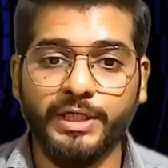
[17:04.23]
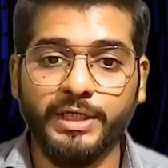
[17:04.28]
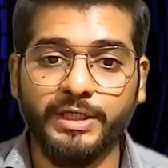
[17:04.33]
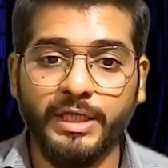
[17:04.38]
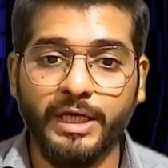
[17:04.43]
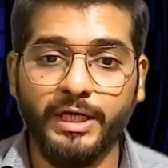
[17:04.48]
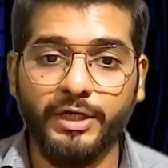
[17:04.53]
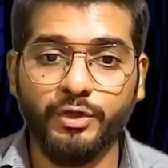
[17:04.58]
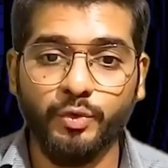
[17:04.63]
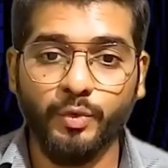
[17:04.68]
saying
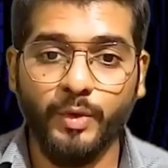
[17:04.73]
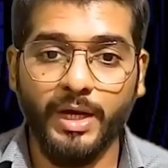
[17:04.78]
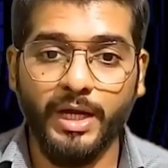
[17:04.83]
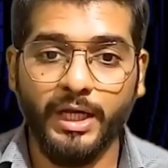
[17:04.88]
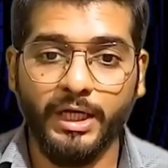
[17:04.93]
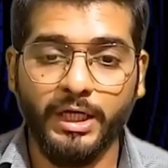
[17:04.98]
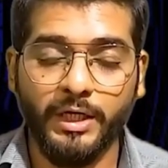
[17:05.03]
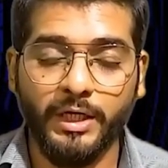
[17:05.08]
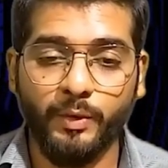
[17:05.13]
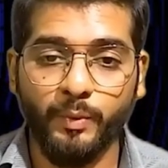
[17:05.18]
that you
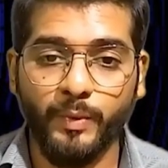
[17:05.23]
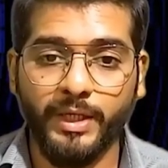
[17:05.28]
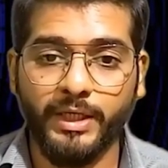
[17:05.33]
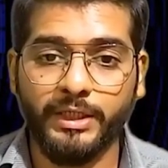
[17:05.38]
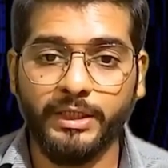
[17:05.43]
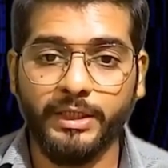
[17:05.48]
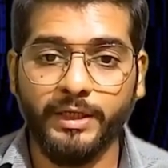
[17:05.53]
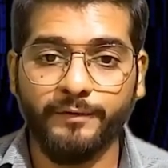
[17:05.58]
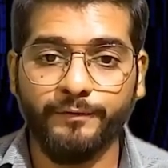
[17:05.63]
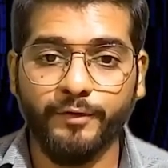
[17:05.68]
are
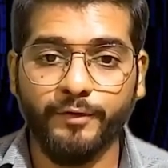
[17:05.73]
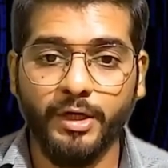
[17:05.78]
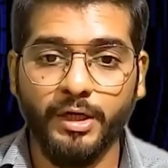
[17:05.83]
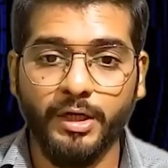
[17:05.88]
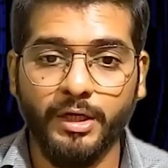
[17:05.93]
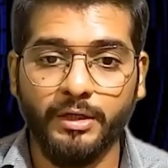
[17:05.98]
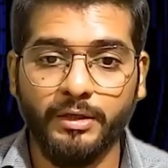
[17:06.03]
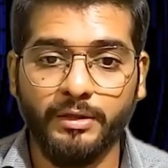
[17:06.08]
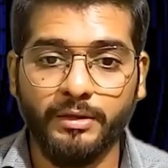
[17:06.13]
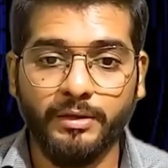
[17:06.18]
convicted
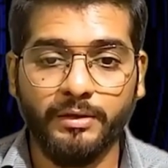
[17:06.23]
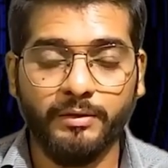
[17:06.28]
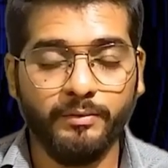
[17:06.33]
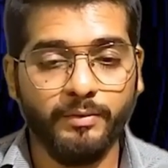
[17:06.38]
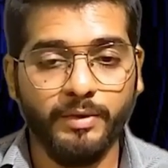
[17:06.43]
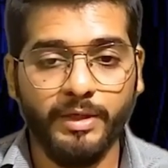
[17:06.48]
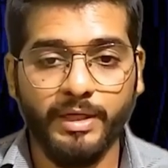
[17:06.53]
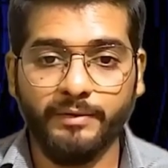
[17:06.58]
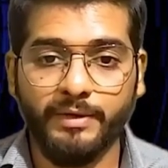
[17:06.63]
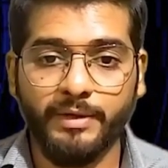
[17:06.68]
for
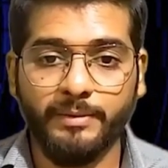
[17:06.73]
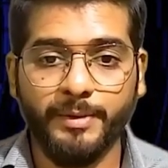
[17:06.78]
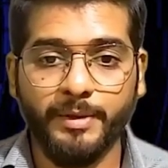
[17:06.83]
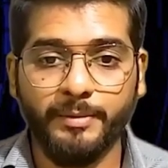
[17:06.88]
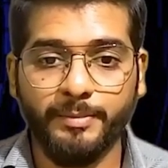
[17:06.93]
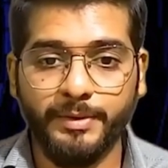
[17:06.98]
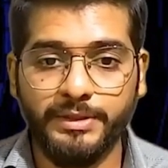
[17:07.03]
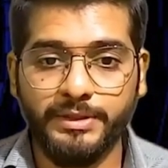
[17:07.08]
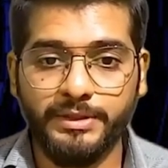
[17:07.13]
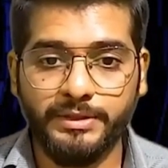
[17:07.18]
whatever
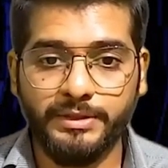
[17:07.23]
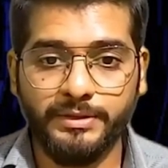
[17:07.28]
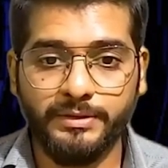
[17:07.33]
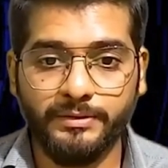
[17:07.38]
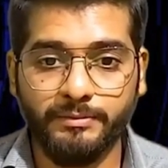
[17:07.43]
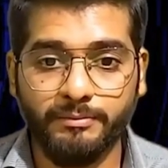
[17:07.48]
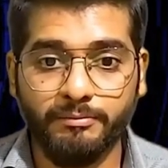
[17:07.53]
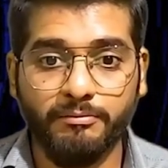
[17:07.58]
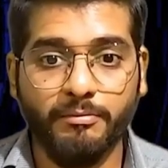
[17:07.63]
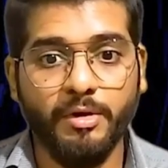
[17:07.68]
purpose,
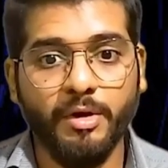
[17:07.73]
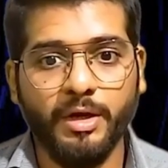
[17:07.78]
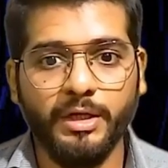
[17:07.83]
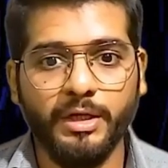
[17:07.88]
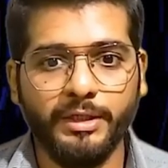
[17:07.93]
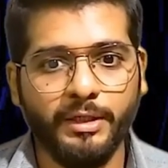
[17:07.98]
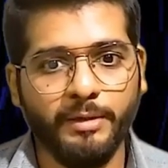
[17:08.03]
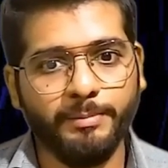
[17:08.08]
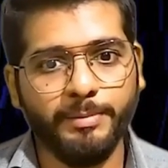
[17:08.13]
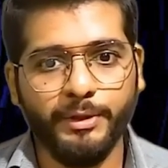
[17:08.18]

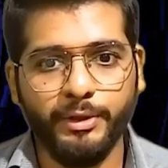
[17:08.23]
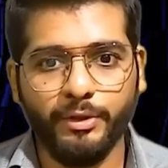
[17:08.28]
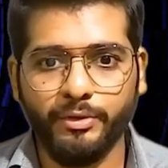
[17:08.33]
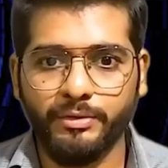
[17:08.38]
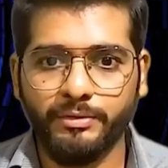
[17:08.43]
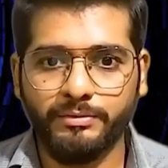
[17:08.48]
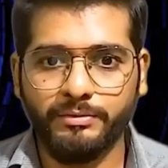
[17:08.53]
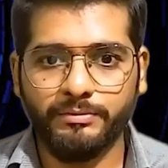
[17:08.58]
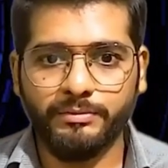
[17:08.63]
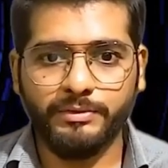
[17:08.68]
moral
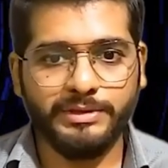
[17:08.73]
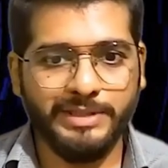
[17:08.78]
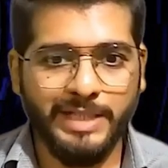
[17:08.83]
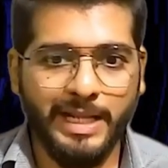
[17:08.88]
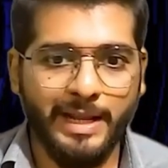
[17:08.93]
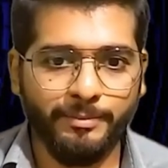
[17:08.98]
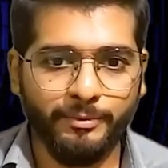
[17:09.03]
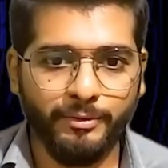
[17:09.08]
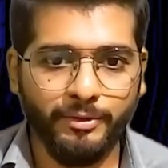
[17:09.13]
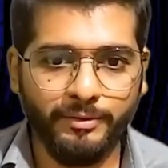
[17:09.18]
turpitude,
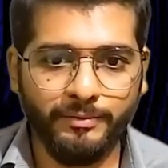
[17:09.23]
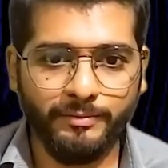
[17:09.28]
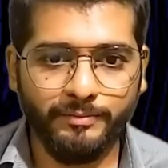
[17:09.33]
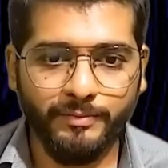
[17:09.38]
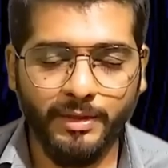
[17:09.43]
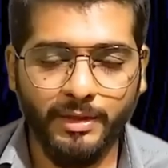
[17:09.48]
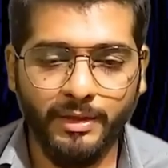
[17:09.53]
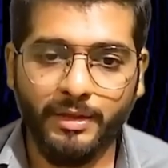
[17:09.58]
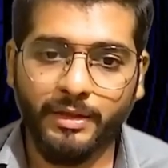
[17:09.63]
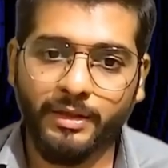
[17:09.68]
slap, no?
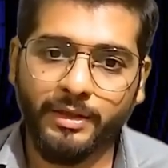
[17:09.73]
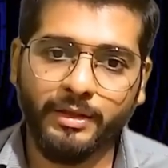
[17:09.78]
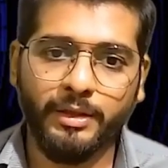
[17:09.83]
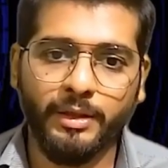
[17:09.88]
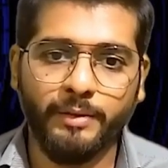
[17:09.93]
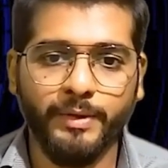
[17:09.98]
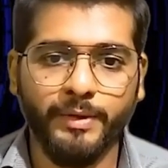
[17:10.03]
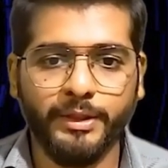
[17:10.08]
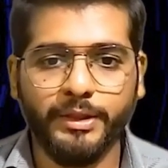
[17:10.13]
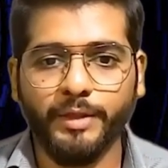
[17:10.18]

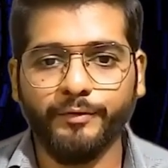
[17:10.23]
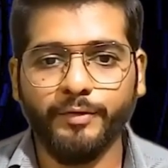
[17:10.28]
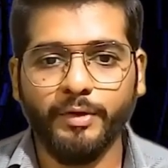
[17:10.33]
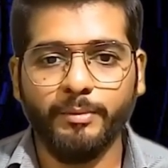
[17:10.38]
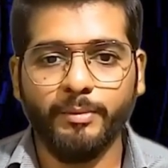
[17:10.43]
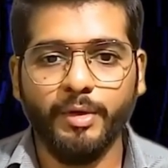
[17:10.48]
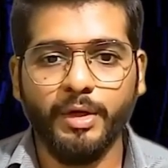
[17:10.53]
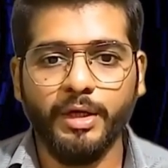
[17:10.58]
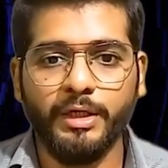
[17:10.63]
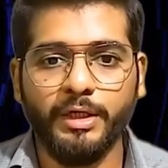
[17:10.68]
Convicted for
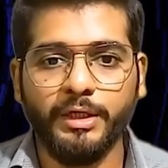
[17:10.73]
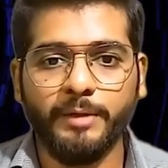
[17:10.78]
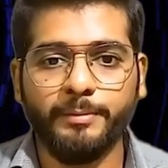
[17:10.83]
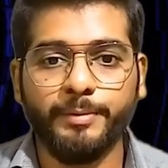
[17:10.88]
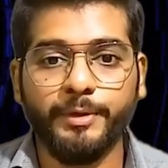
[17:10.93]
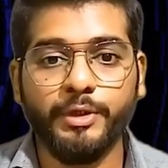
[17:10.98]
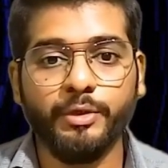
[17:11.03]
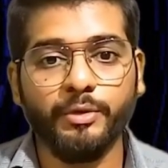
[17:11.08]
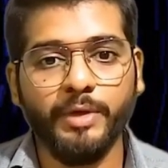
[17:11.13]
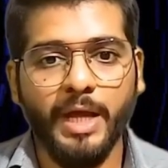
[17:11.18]
moral
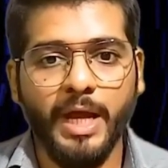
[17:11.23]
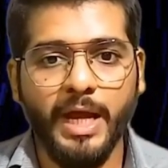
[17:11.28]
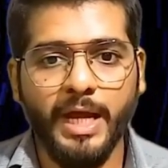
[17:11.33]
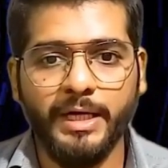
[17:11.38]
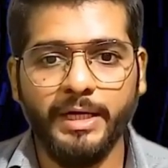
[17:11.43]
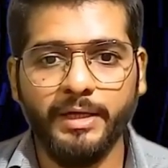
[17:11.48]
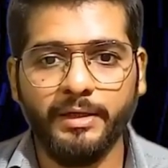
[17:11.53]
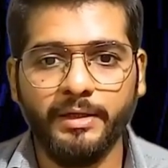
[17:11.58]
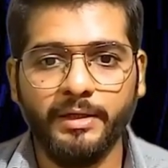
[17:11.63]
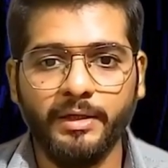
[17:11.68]
turpitude,
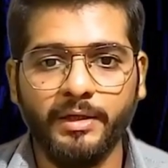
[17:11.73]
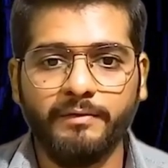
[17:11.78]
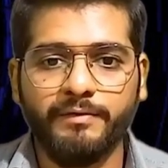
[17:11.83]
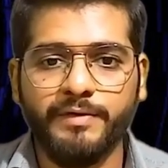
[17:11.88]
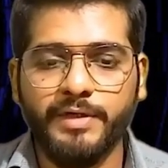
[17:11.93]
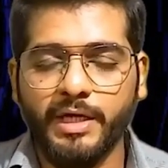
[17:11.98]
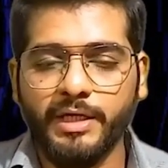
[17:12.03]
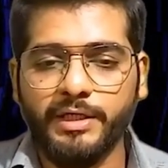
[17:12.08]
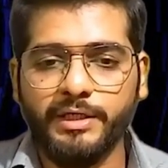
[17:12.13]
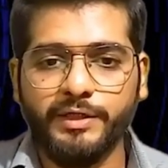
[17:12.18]
and
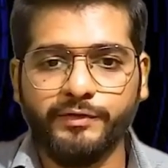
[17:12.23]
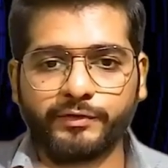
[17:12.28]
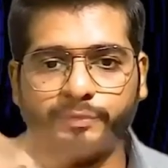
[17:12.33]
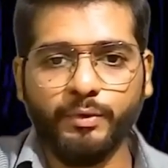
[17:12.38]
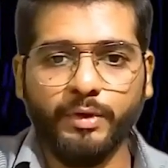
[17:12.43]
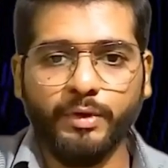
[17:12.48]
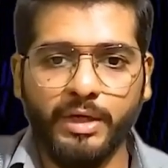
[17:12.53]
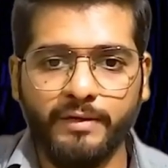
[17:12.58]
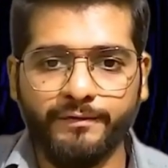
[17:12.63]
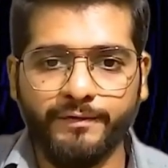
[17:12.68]
we are
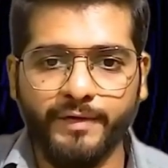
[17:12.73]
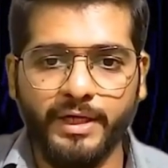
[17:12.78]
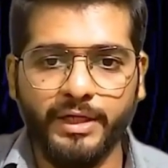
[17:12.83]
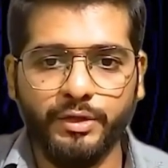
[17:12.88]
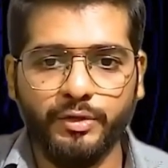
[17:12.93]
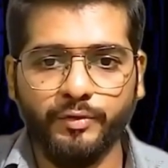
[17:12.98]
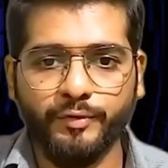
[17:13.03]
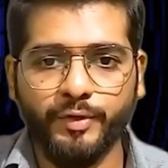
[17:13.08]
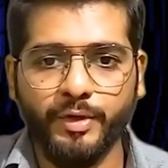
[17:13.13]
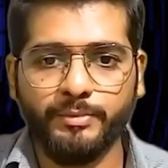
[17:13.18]

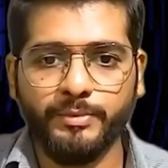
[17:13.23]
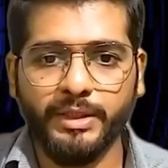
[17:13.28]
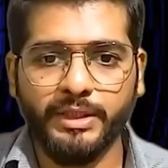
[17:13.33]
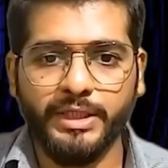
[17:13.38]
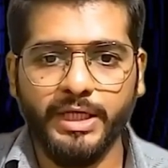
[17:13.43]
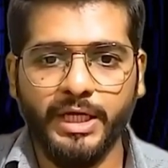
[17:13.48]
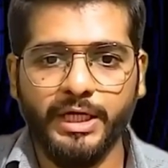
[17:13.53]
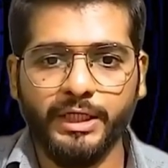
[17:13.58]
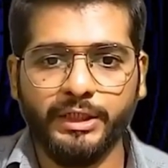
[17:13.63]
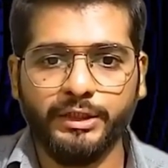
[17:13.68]
disqualifying you from the
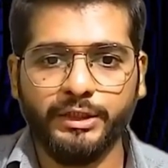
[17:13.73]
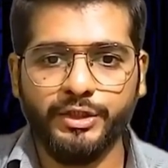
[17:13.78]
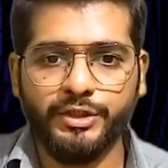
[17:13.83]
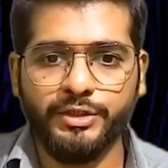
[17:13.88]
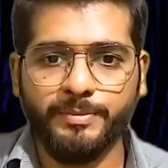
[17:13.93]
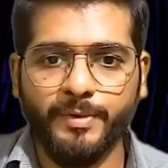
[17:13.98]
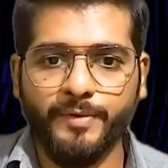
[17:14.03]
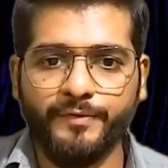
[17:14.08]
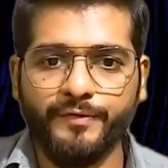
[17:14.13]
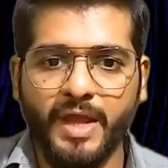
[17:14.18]

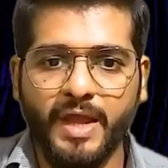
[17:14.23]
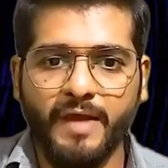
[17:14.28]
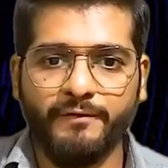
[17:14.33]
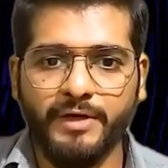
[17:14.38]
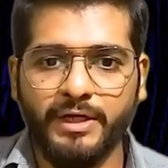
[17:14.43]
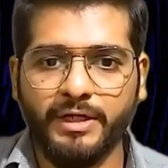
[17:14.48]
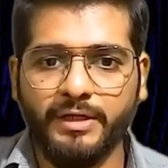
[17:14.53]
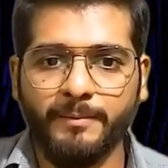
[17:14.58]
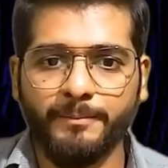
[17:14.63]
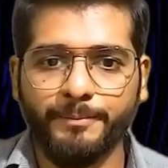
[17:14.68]
directorship of
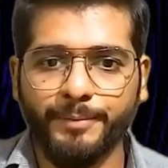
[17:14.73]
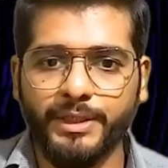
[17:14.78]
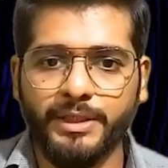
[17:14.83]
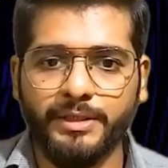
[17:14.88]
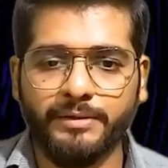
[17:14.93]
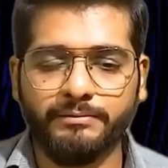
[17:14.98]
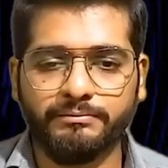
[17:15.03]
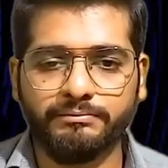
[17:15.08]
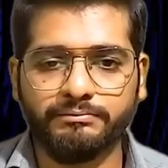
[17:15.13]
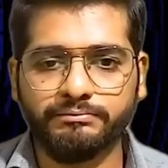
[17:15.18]
every
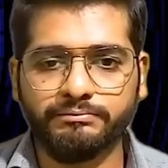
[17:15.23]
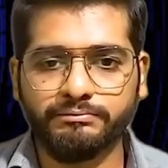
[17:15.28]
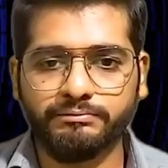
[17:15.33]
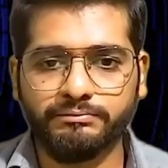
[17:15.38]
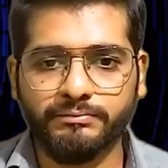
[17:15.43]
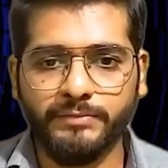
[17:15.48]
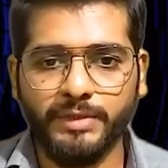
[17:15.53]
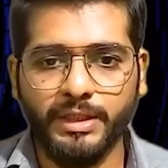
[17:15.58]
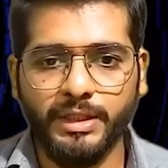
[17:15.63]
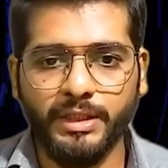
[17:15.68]
company
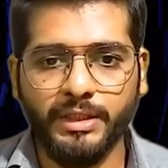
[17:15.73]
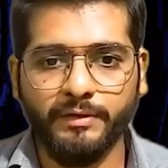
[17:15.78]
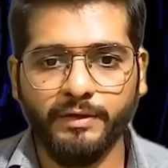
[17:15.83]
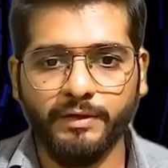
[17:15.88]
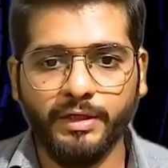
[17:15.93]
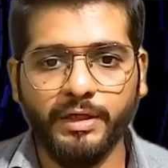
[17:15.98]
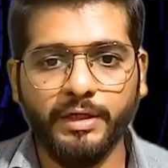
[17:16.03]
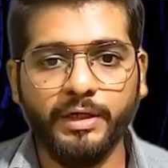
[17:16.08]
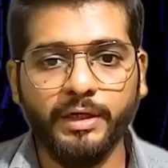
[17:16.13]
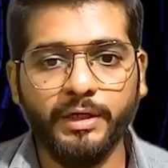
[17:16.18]
in
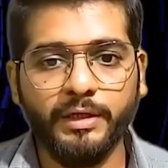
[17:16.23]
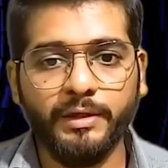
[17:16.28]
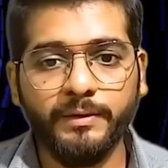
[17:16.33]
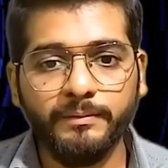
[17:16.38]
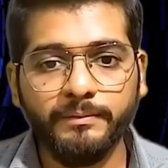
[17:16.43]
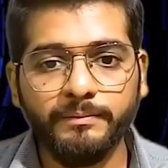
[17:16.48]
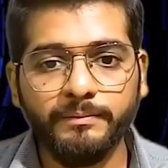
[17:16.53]
our country.